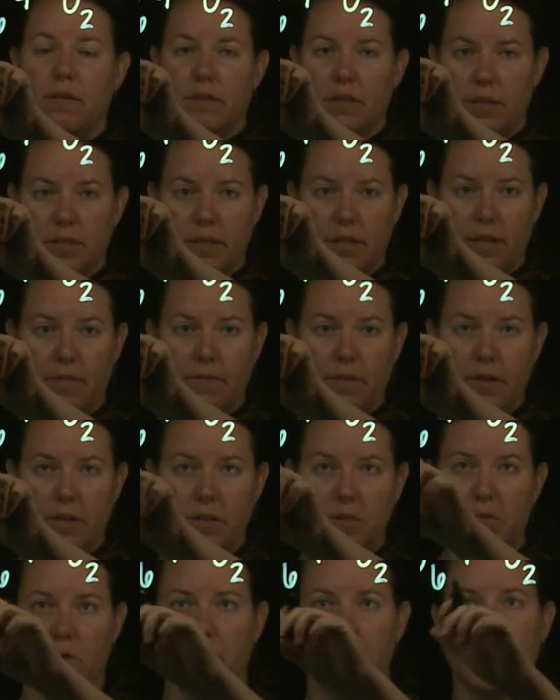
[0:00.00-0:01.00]
this lovely
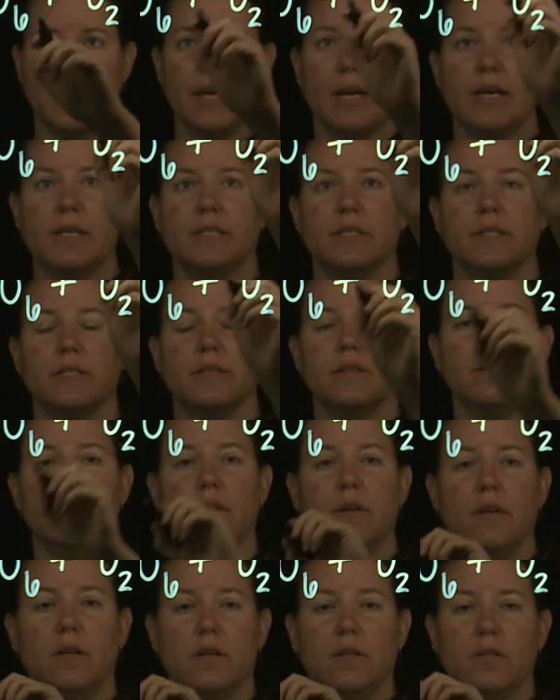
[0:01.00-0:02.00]
ascorbic acid.
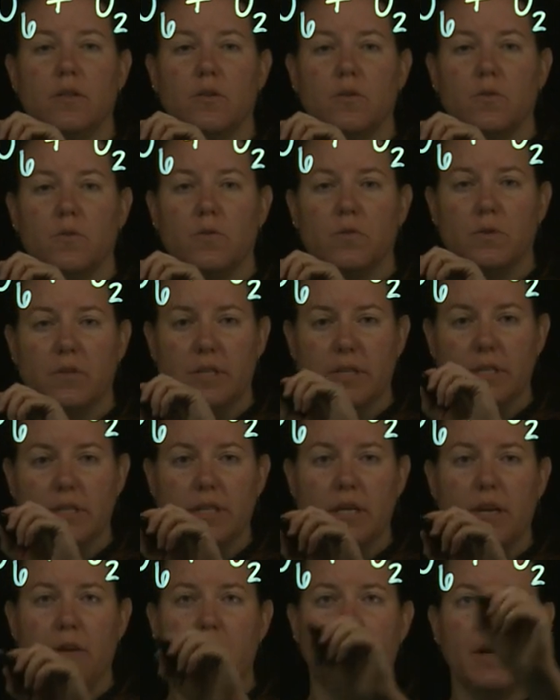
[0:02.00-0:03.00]
So
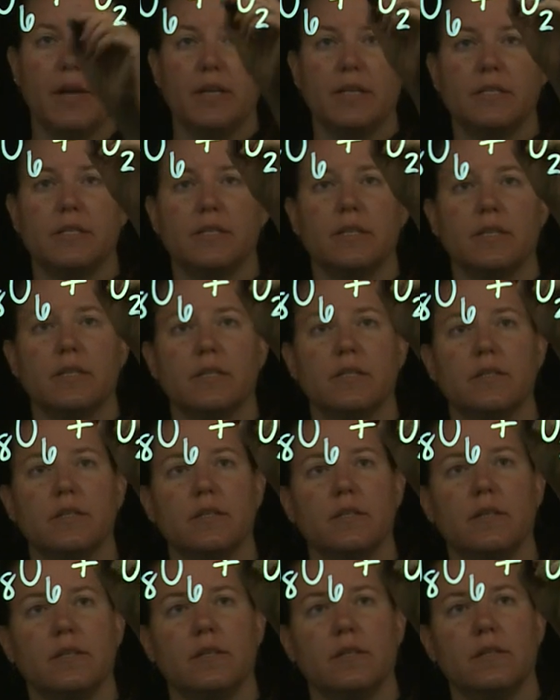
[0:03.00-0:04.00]
16 minus
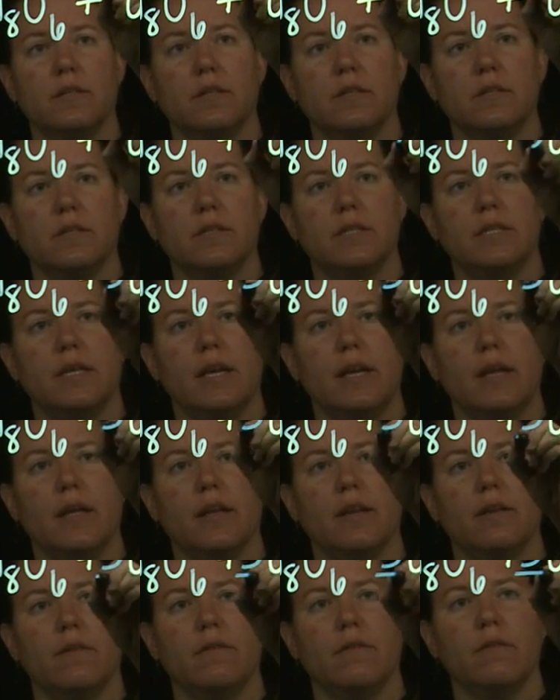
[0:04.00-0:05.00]
six is
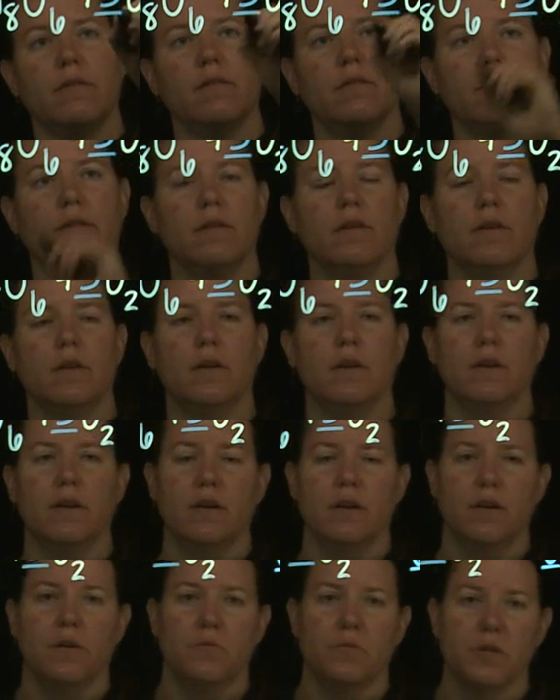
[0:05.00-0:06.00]
10
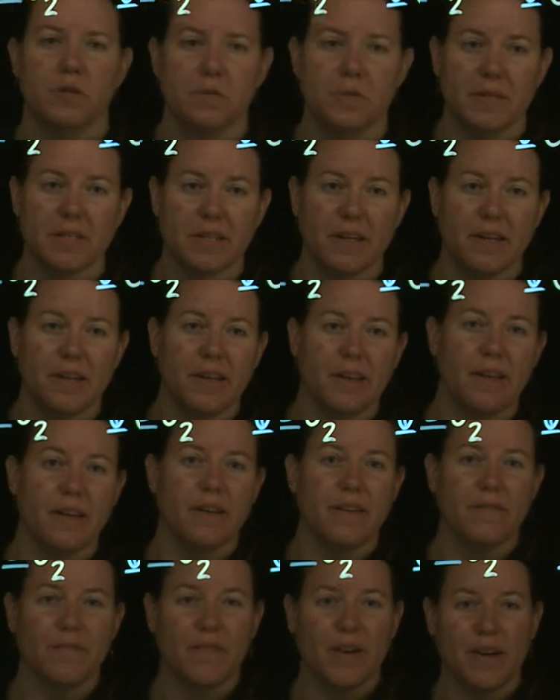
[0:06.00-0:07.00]
which means I
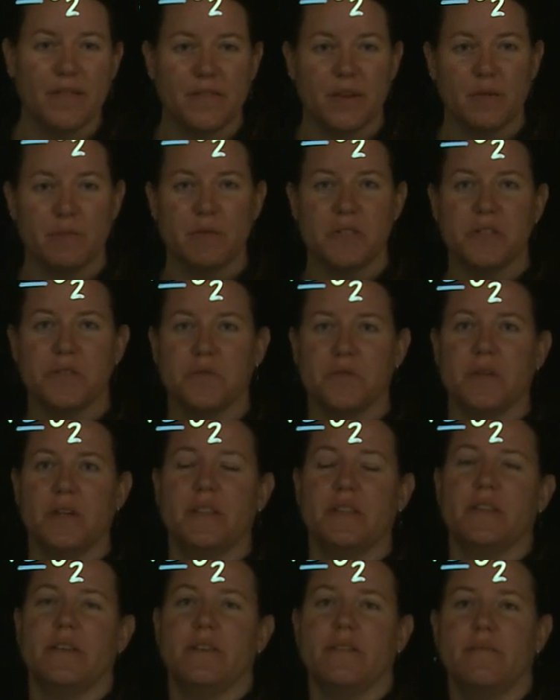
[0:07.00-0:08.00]
need 5 times 2
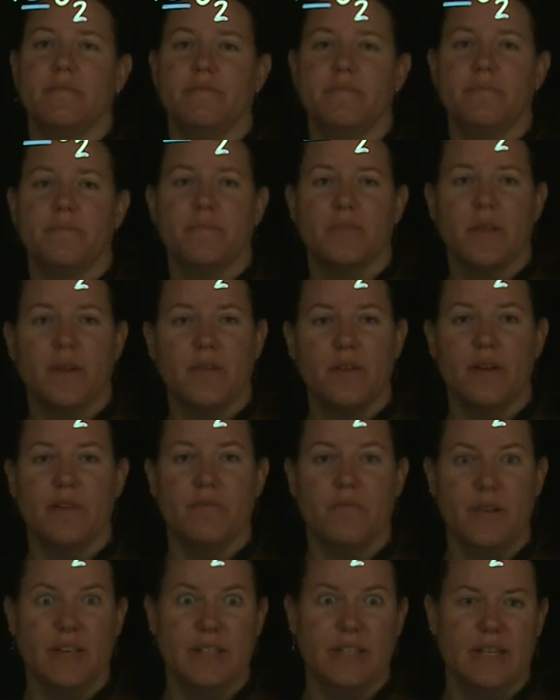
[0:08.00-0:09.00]
right there. All right,
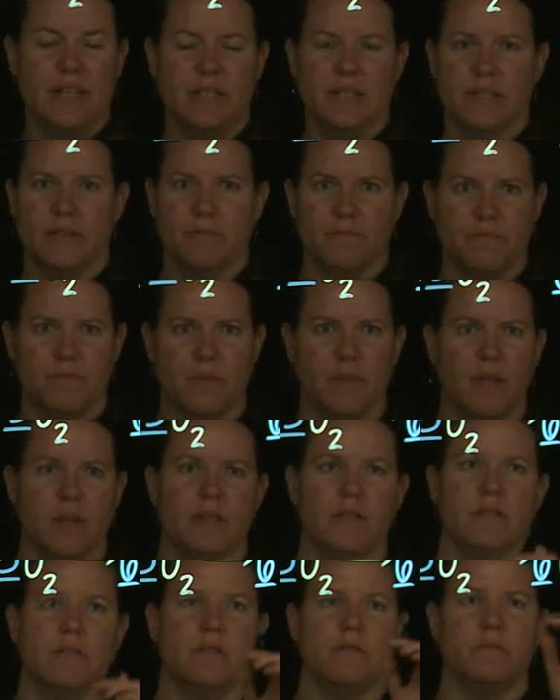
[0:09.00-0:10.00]
fantastic.
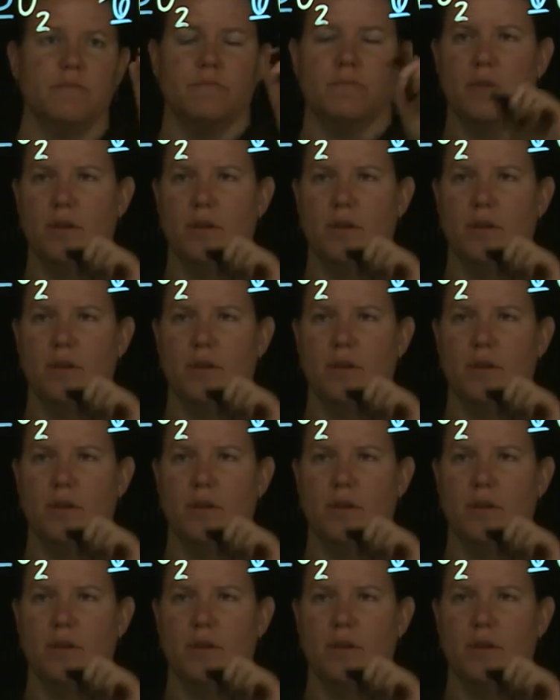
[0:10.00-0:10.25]
That's